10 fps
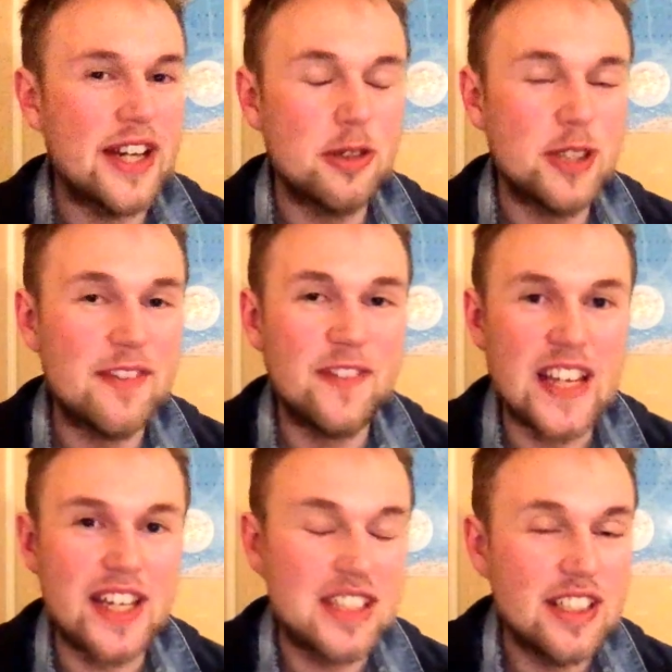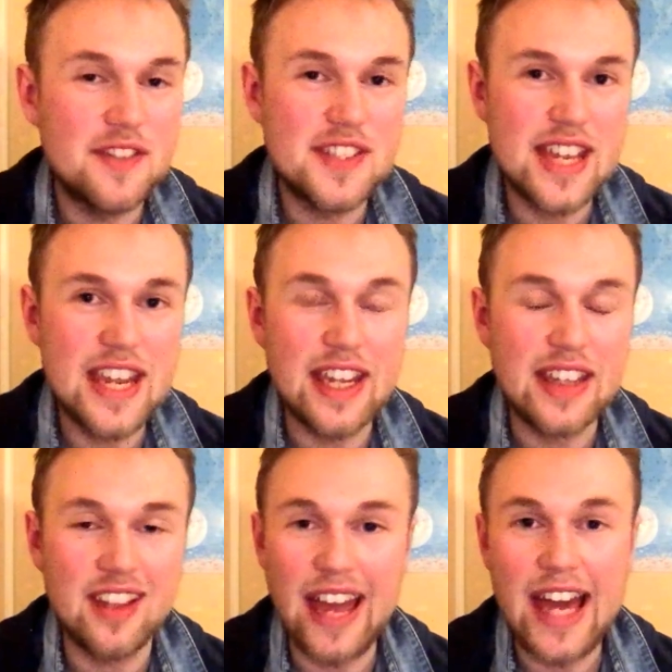do they feel a need of saying
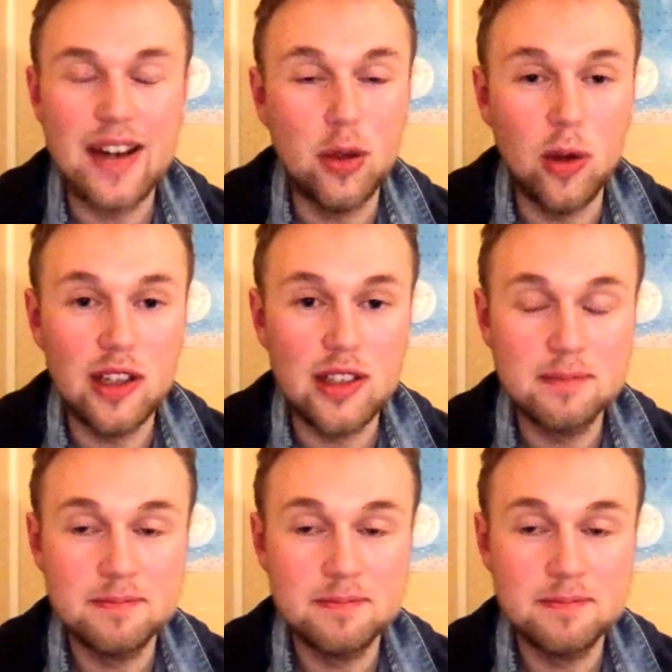it at all